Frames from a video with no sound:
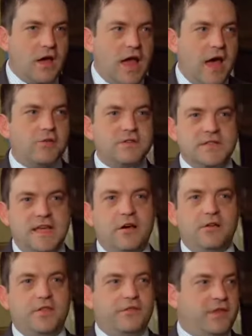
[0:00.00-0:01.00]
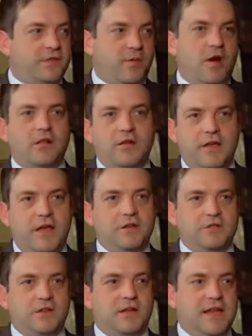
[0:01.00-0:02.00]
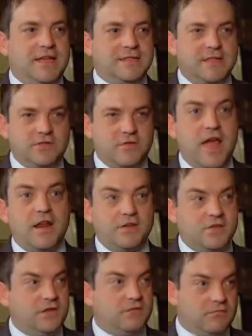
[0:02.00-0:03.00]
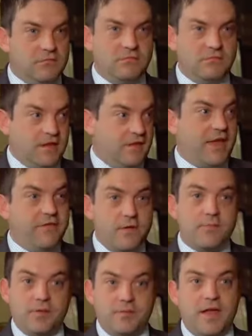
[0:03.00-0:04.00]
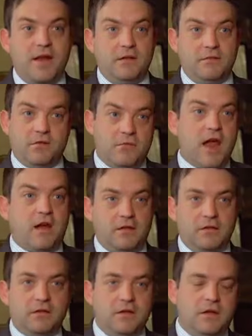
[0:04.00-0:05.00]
how is the health of this PAR location and is the strategy that they've implemented correct?